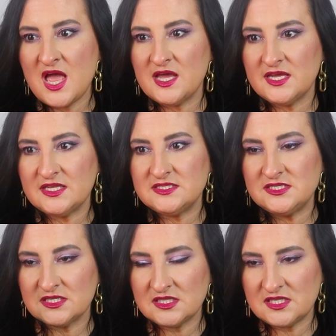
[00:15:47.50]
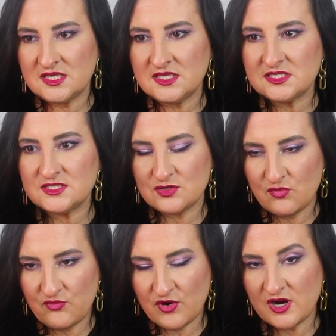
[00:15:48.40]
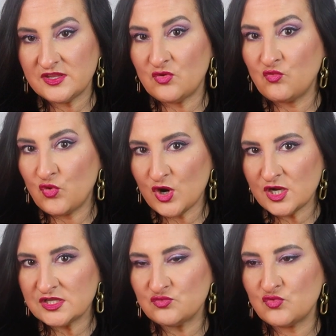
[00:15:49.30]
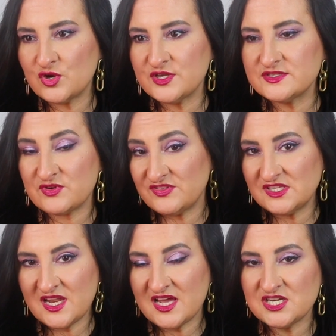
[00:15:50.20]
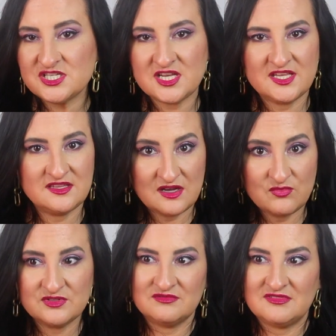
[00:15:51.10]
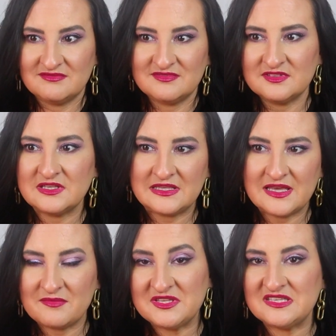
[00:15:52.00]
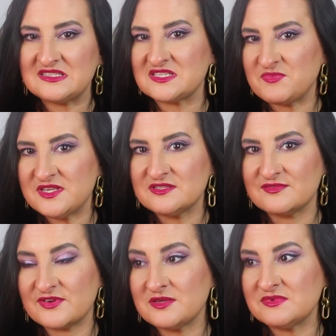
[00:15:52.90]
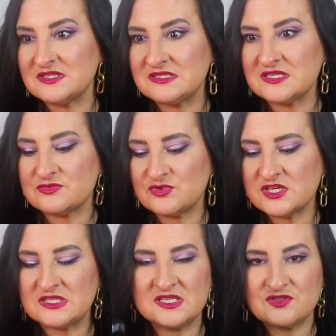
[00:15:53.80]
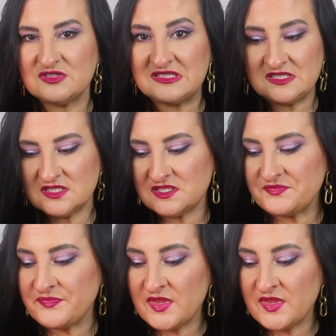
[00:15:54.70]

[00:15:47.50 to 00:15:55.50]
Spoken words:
The only thing so far that worked was Revitalash. And that one, yeah, I mean, it's expensive, right? But it does work. This one didn't.